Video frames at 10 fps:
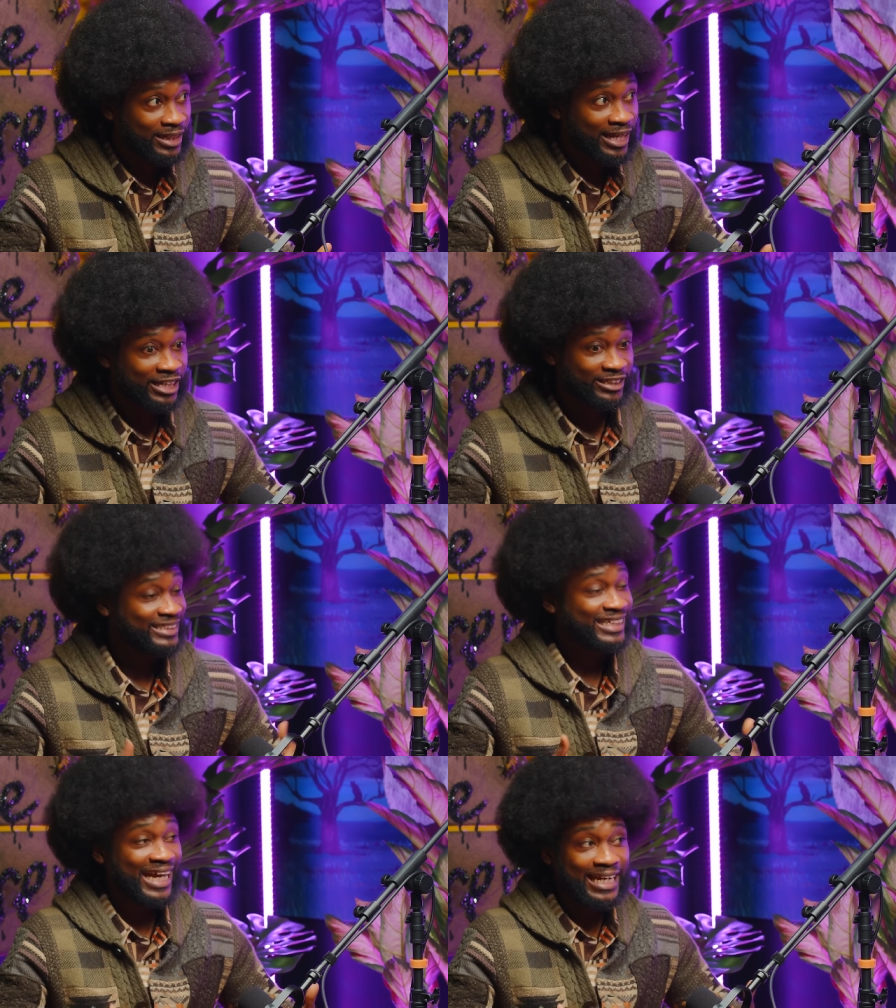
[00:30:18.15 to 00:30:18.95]
and us
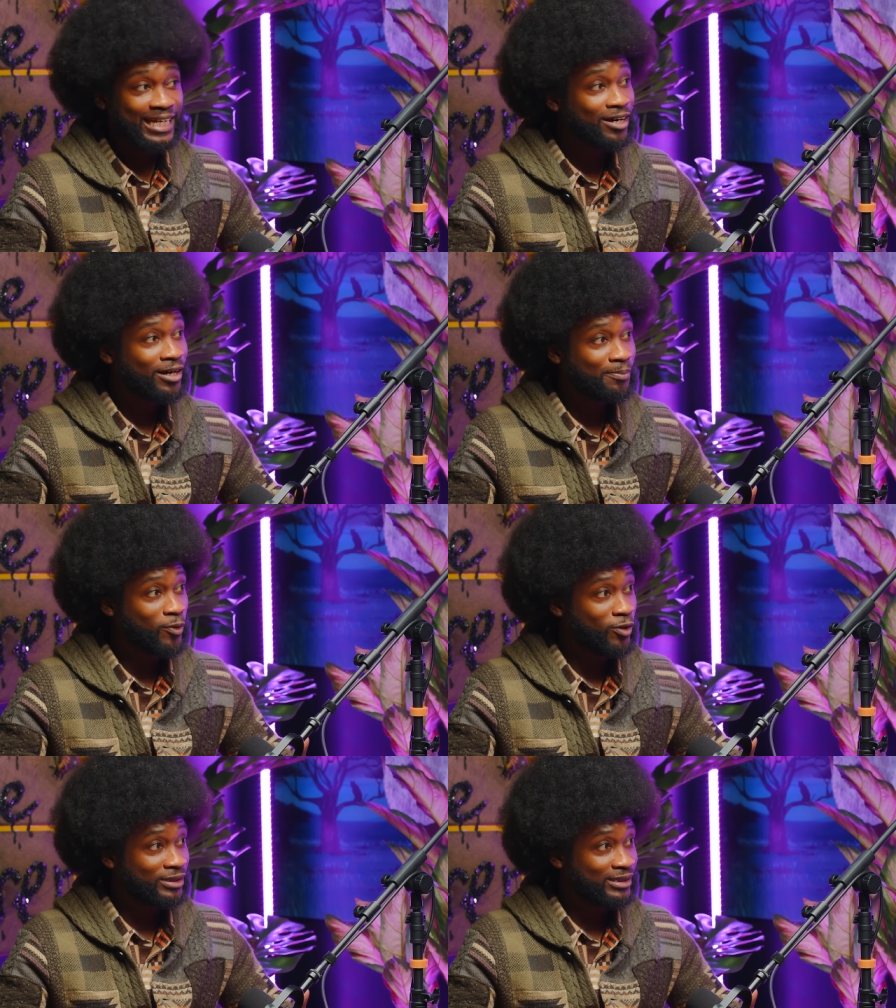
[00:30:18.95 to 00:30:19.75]
standing up
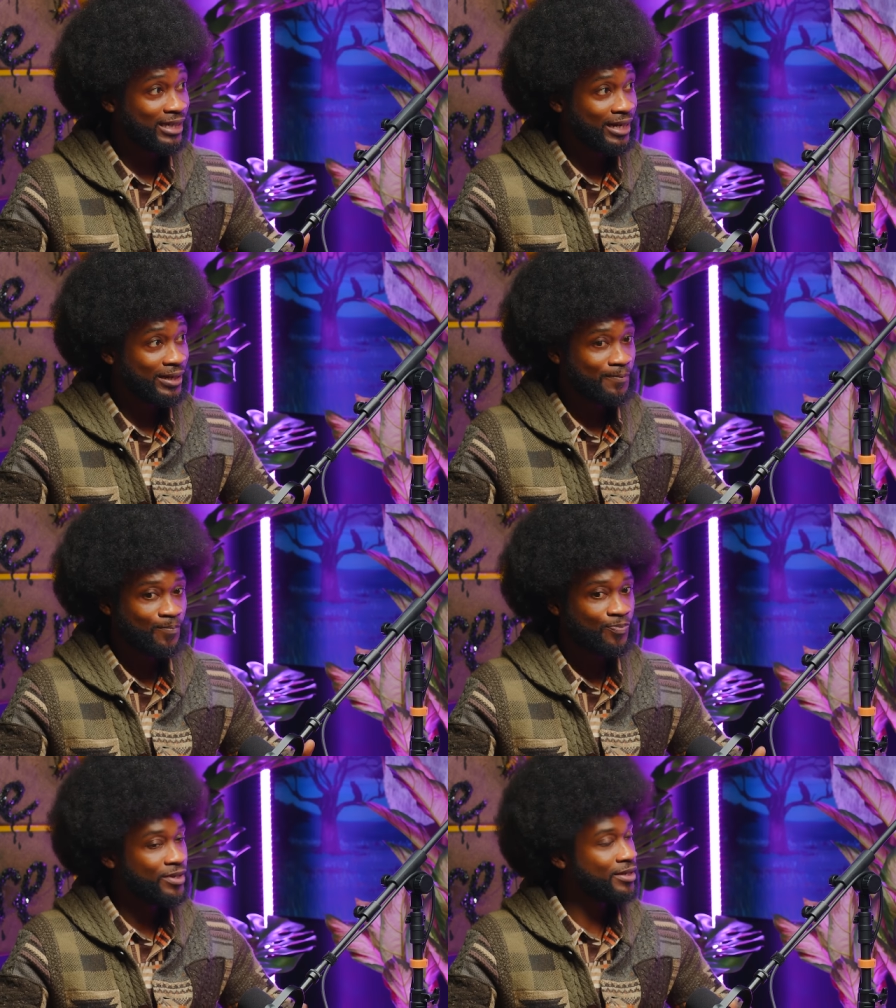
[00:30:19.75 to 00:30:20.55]
all the time.
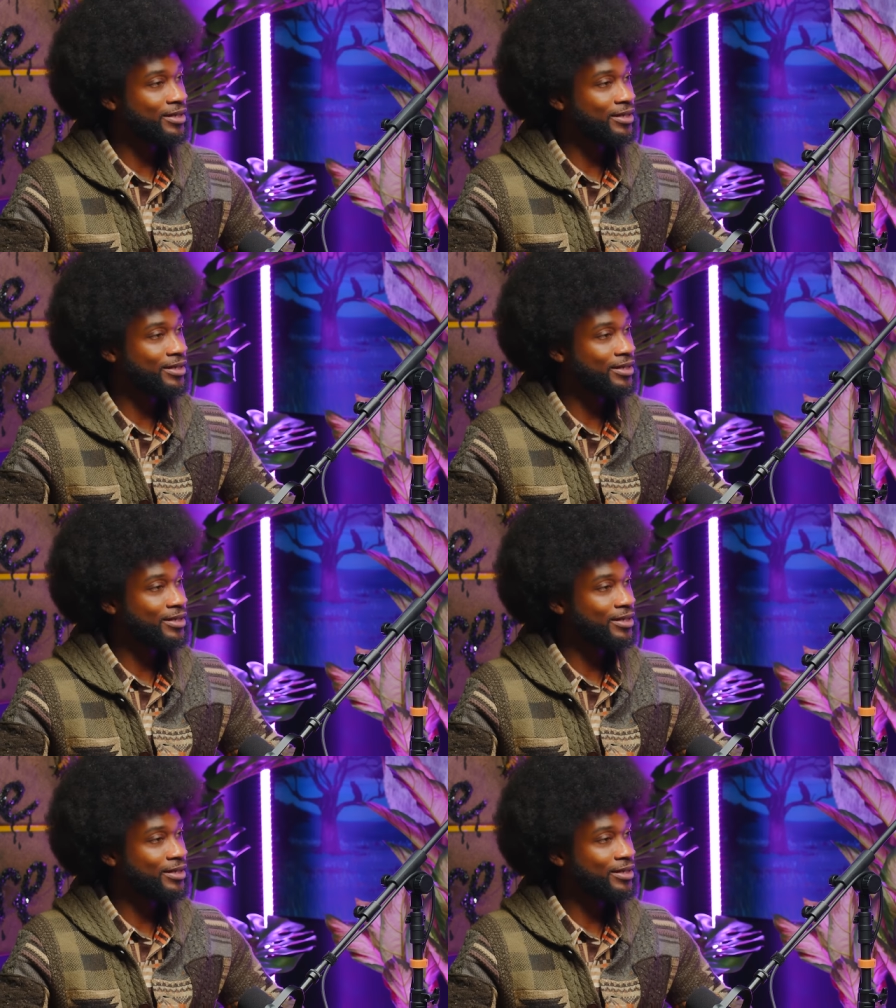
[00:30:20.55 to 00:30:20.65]
Yeah.